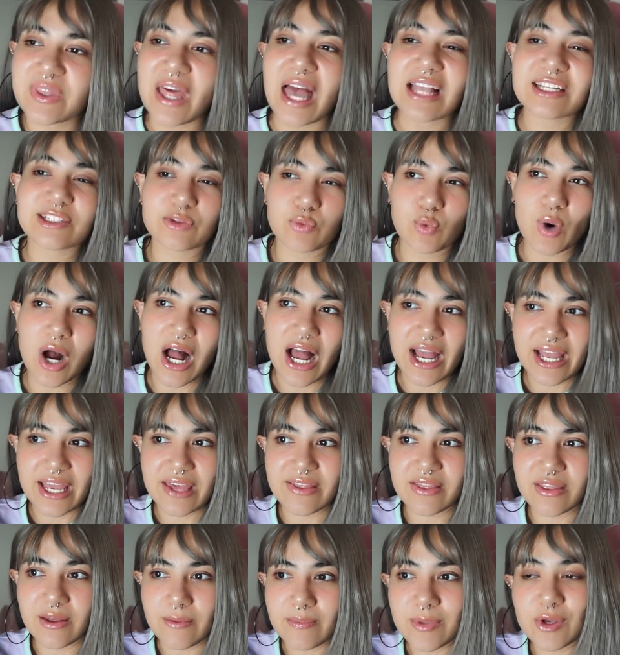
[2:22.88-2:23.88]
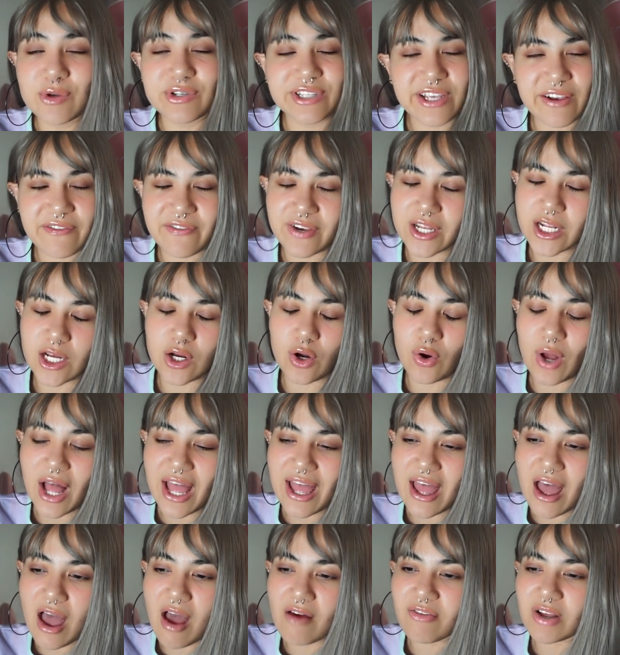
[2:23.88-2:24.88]
That's why in the music video I
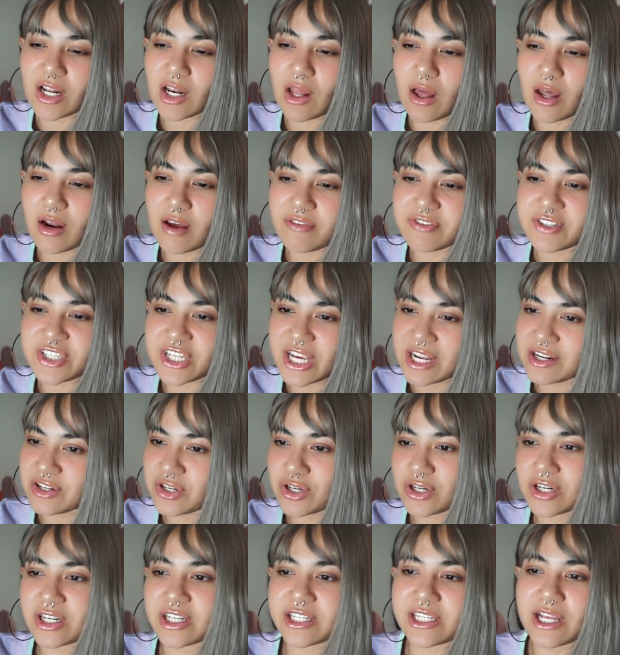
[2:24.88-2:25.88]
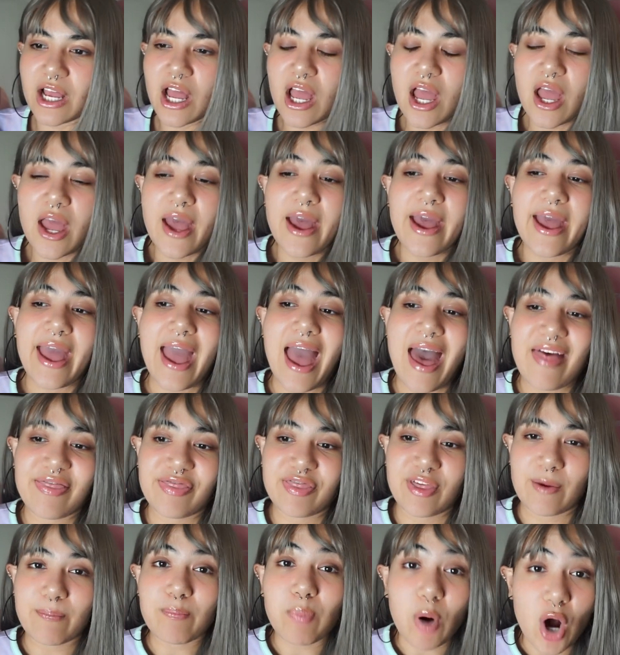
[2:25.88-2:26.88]
have a lot of genders
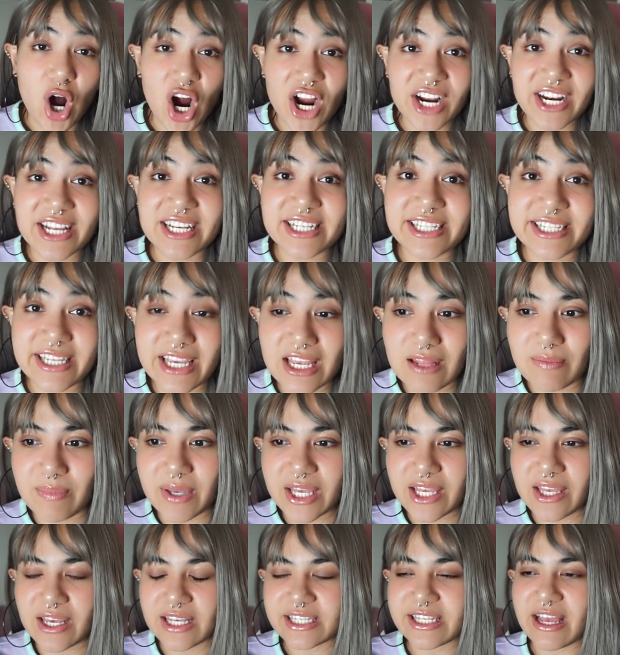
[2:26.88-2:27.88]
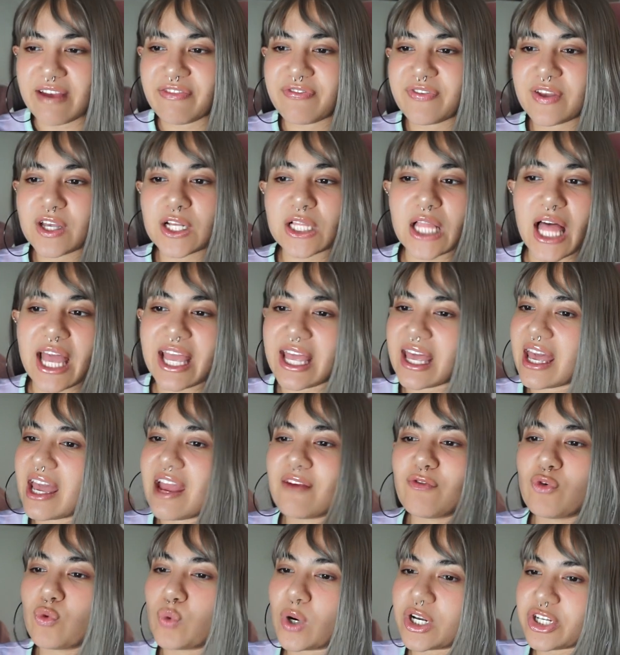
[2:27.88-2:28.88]
at the party scene, because I feel like
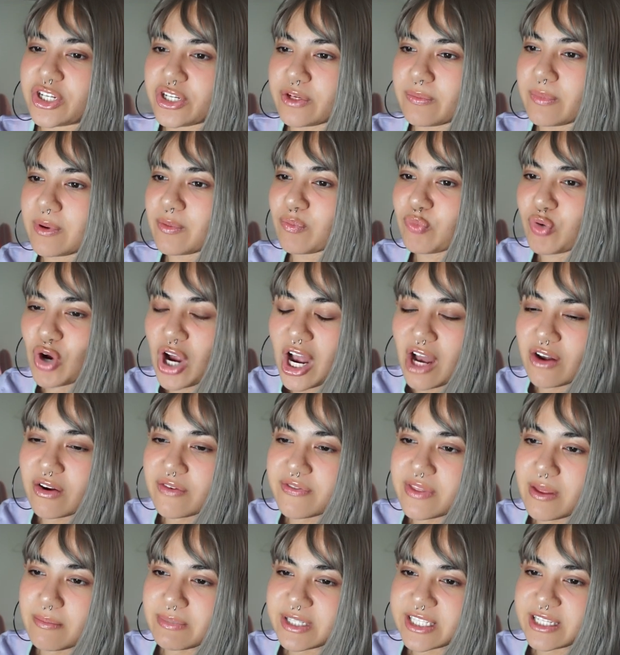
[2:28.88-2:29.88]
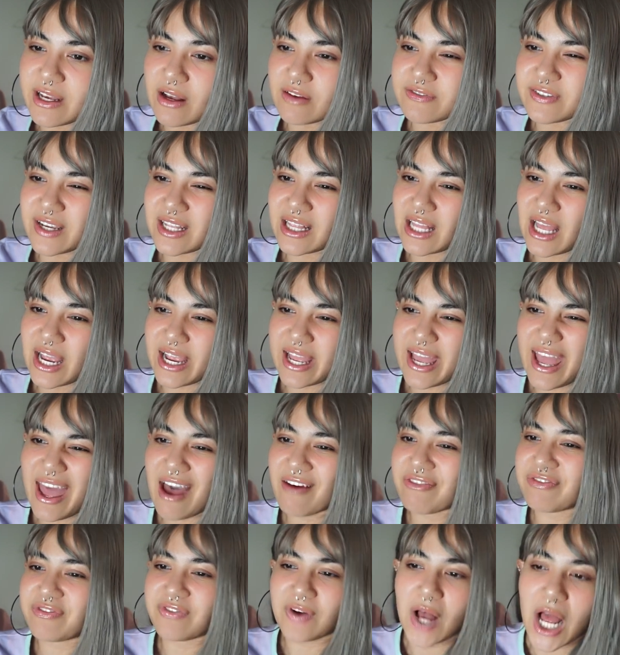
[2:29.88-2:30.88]
everyone should be proud of themselves and like
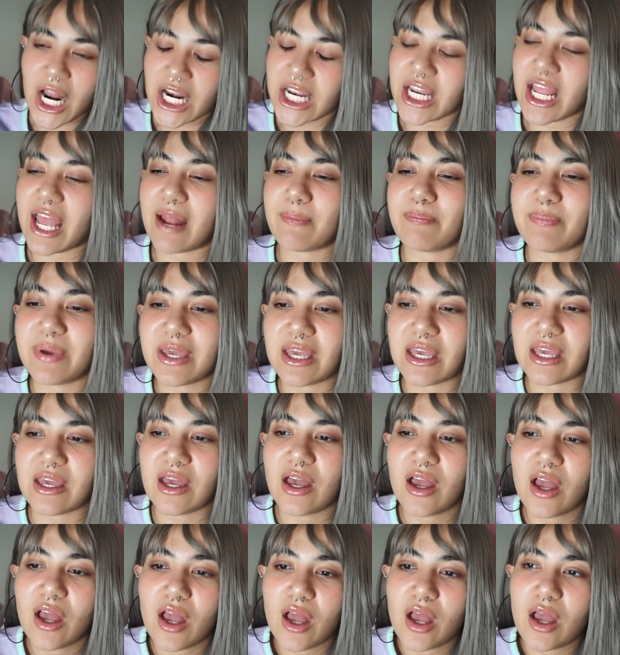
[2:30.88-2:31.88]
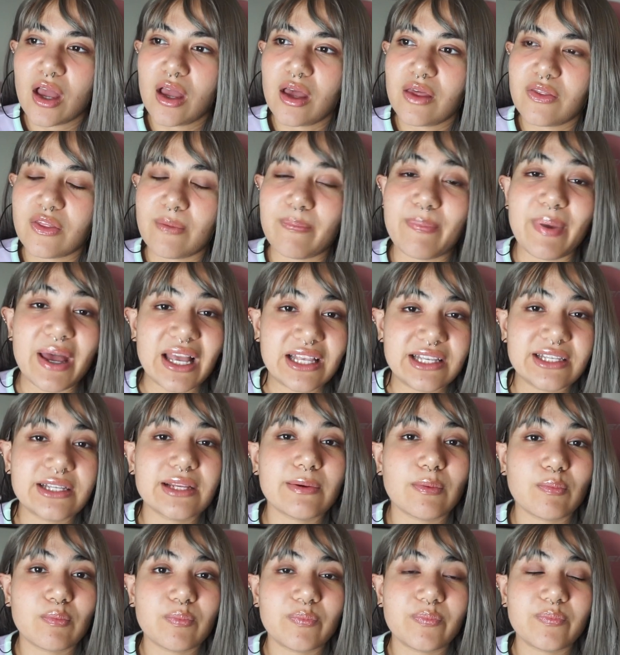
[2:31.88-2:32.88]
have fun and be the
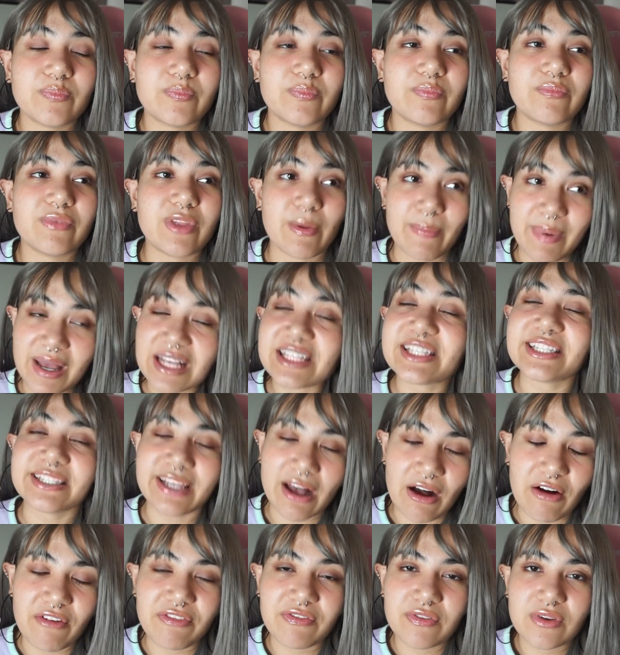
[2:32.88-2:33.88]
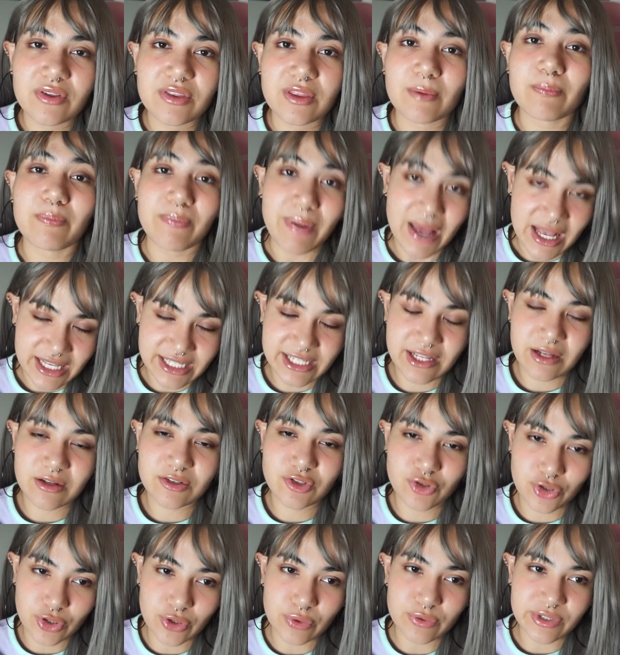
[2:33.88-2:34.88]
best self, the best
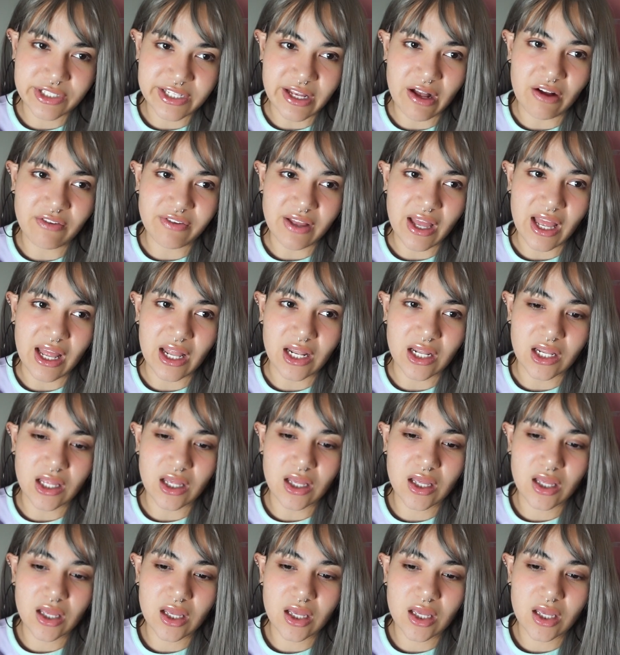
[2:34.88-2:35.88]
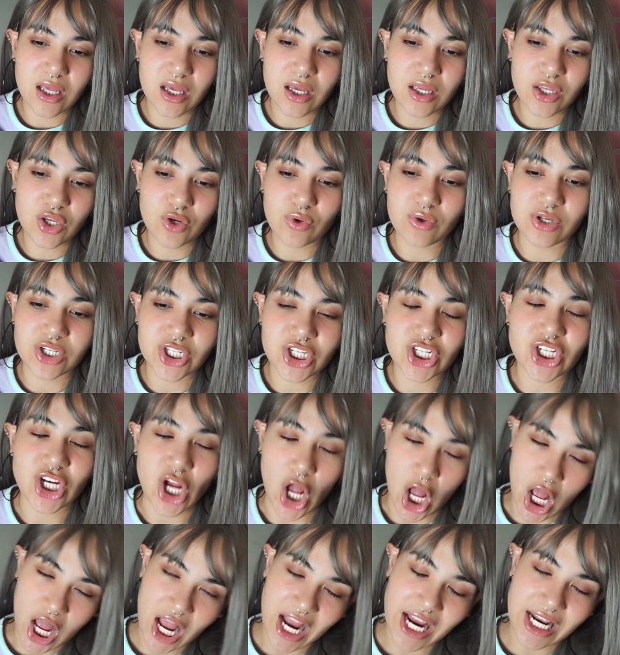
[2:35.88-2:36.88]
true self, and you can
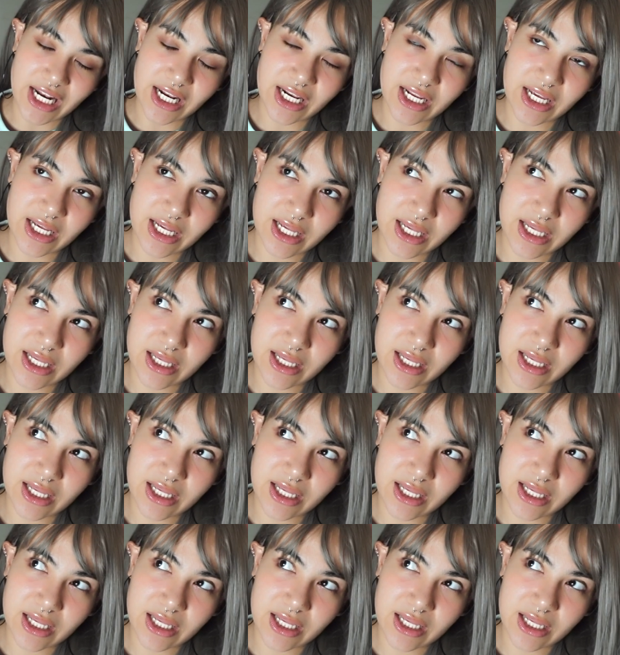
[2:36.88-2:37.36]
shine